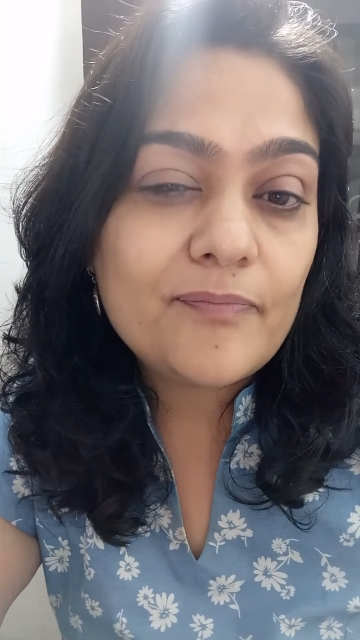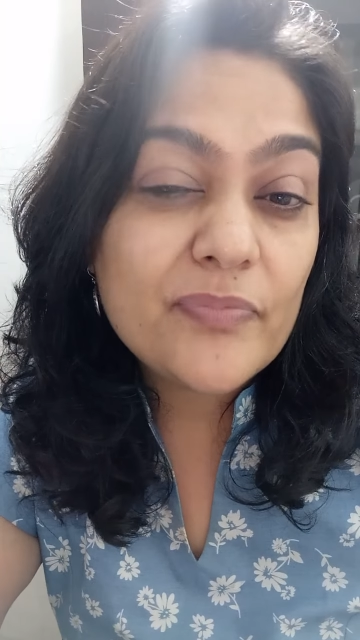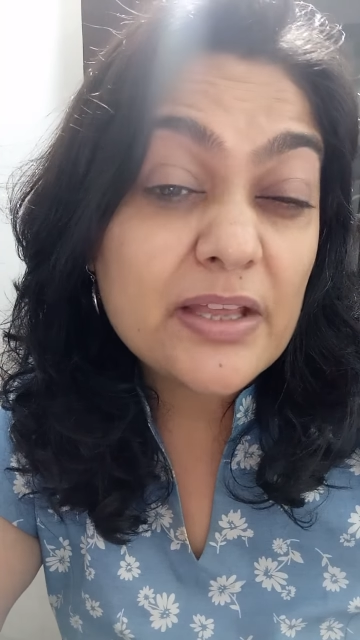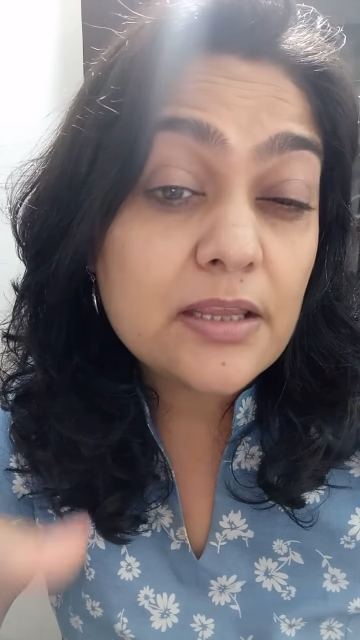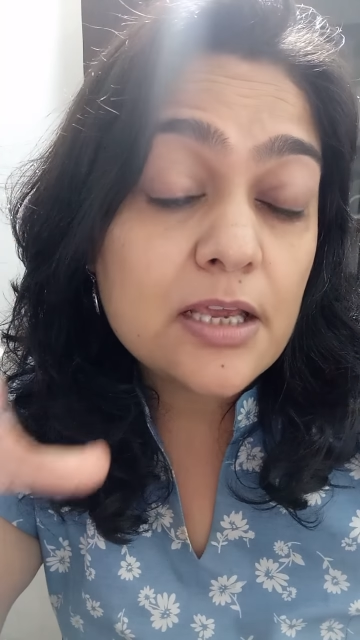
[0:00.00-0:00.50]

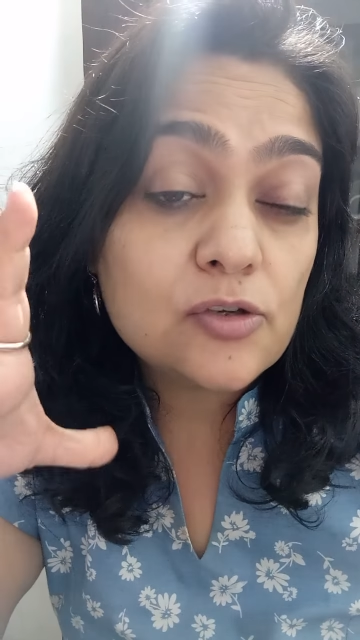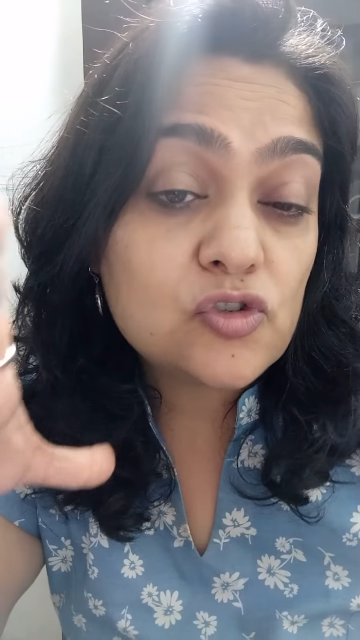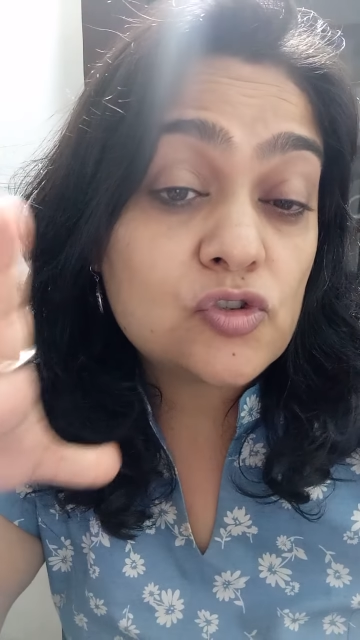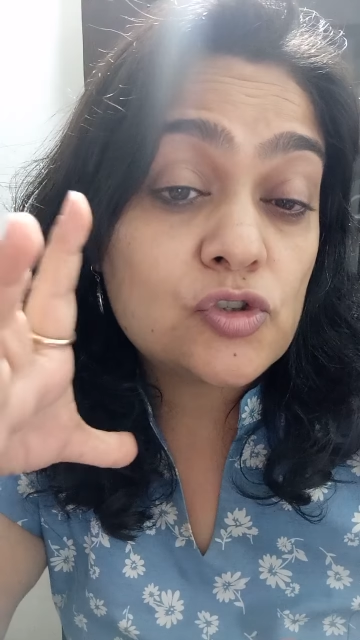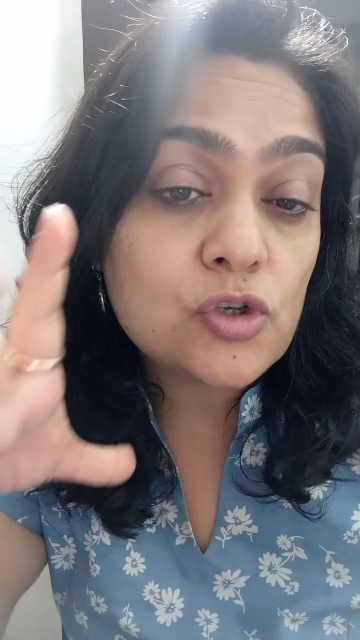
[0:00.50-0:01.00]
nothing
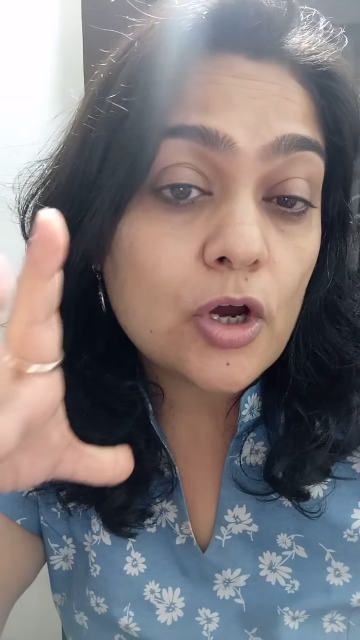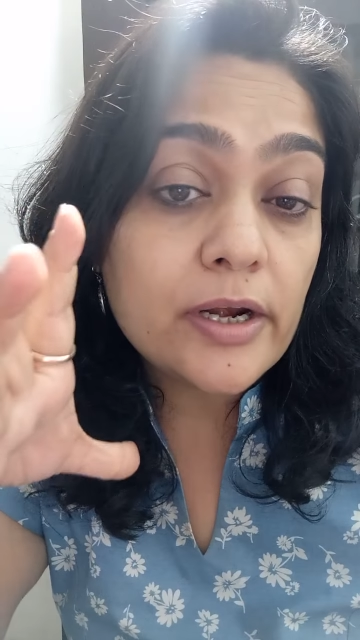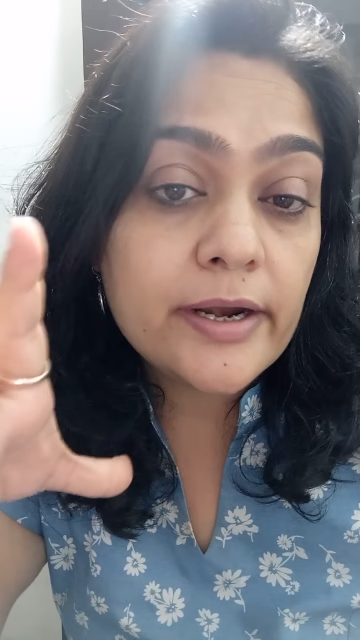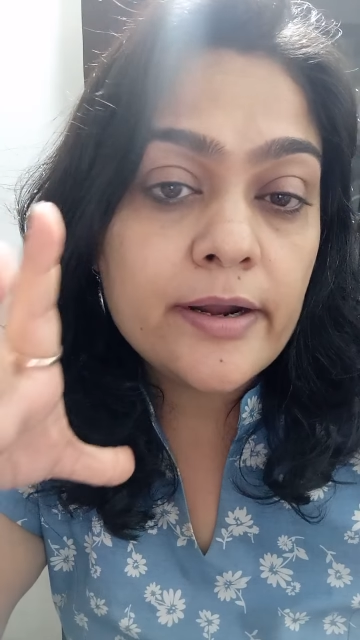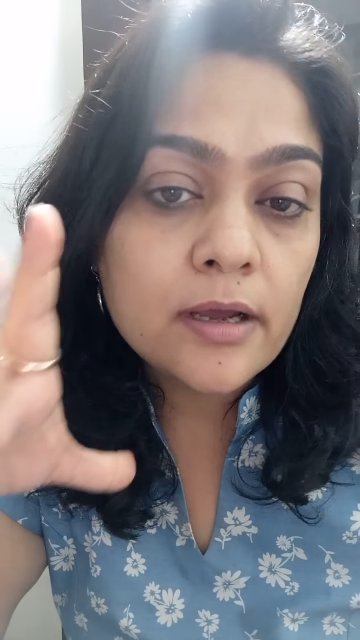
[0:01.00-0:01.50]

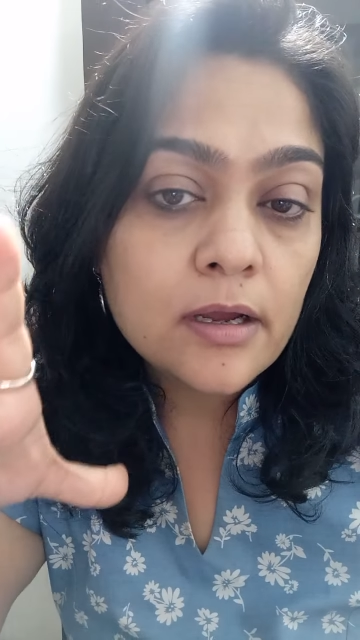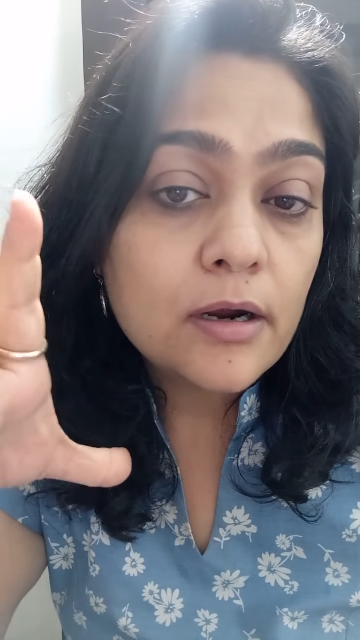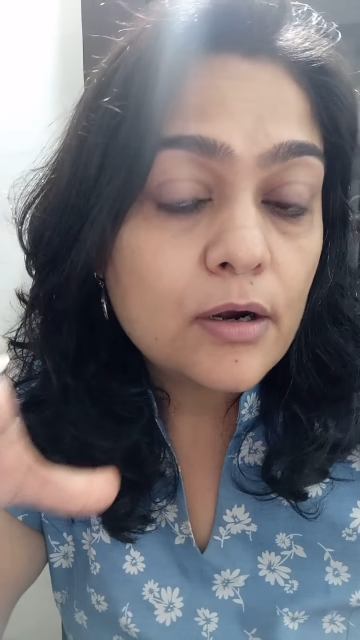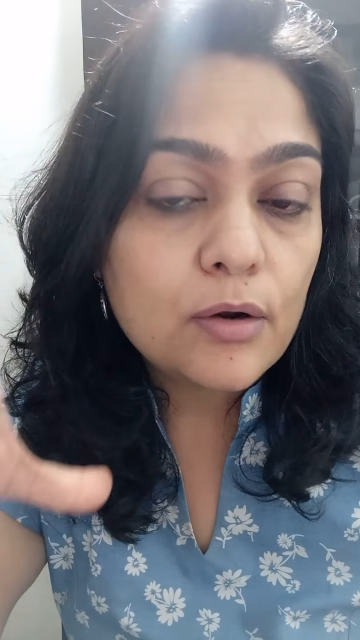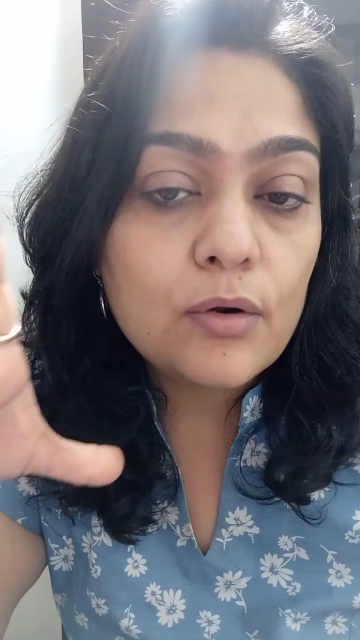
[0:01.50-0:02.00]
solid
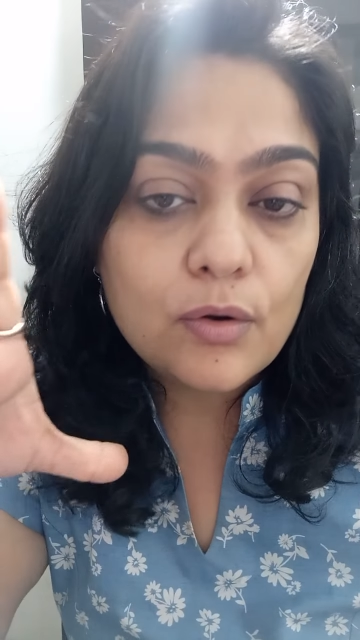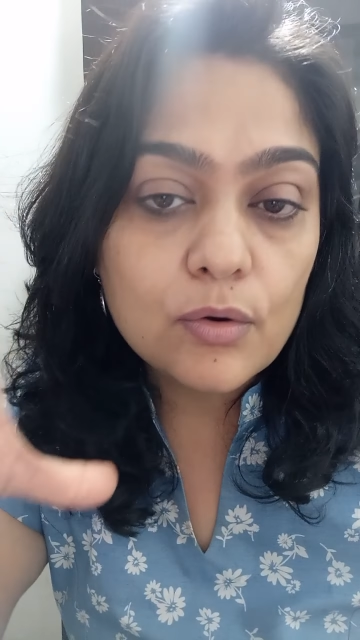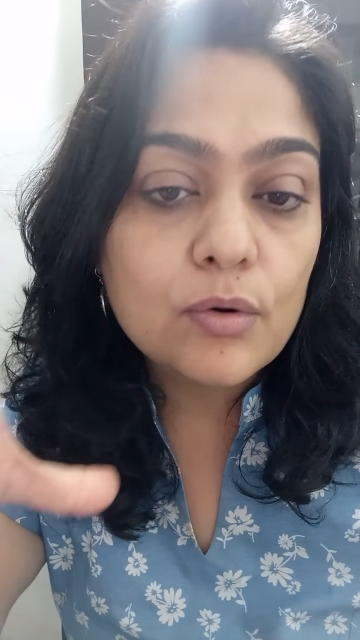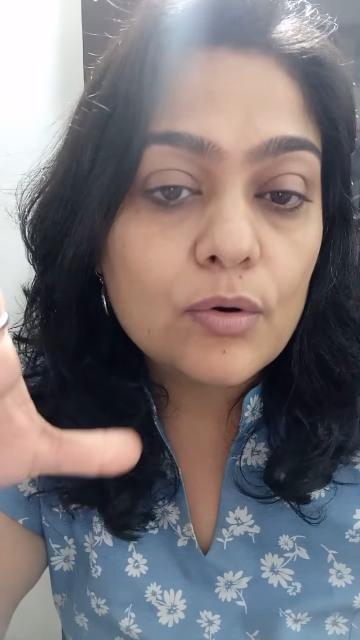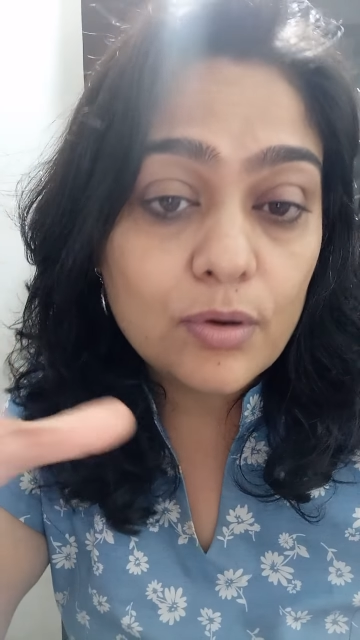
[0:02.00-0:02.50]

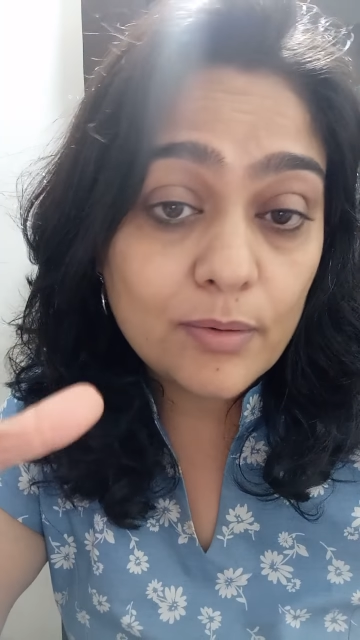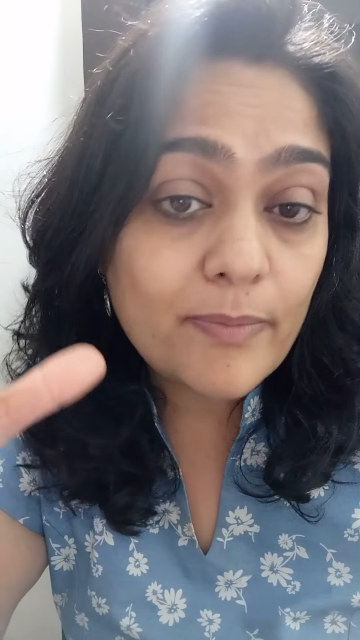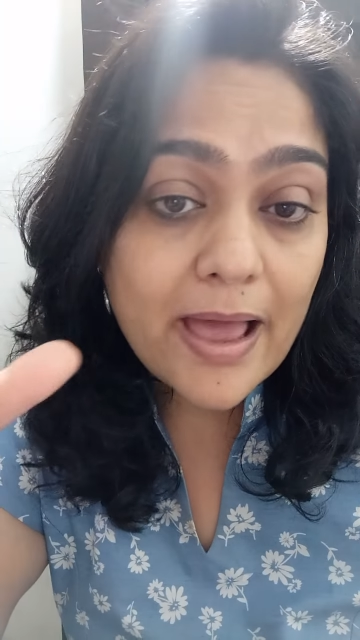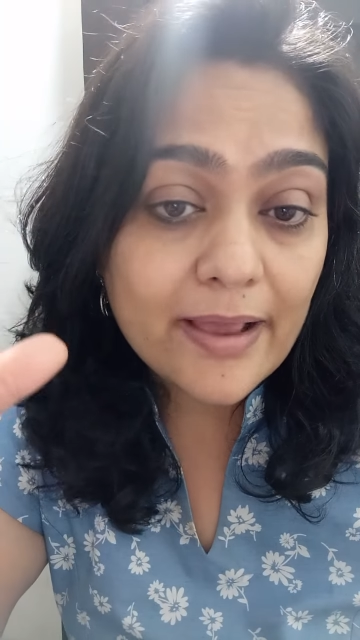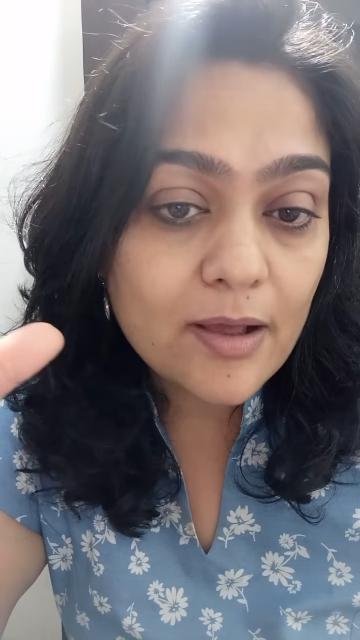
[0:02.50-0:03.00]
to
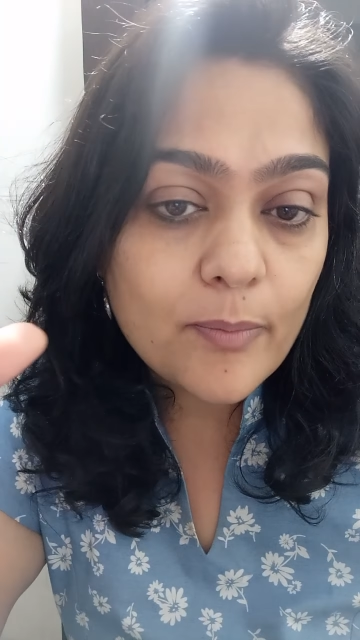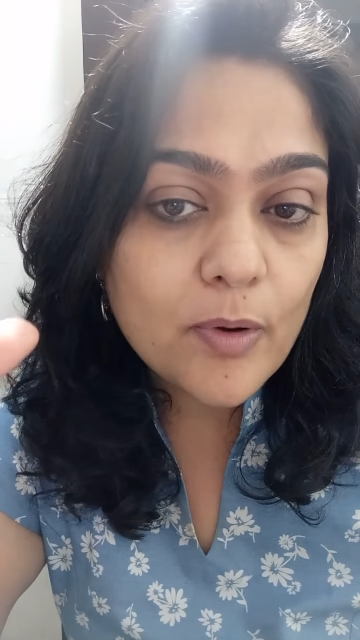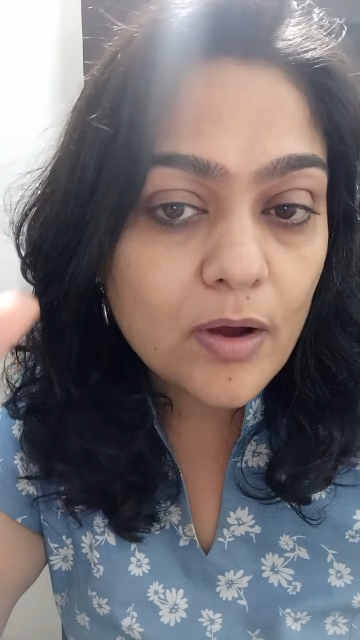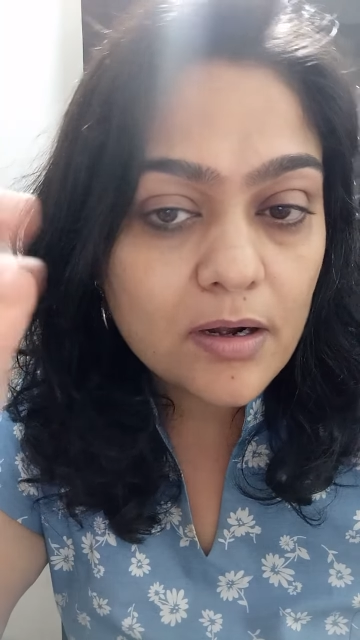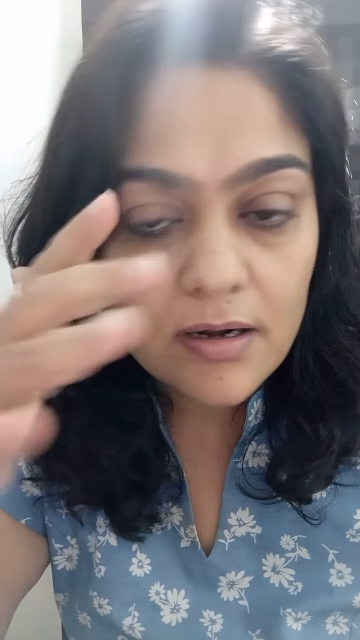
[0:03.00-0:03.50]
bank
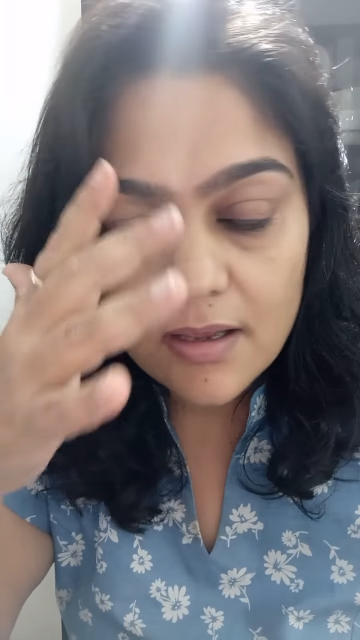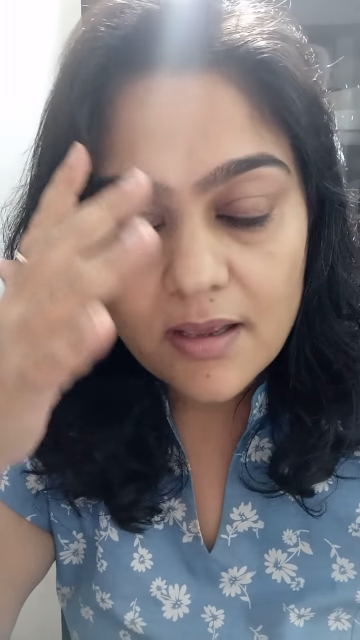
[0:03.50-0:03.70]
upon.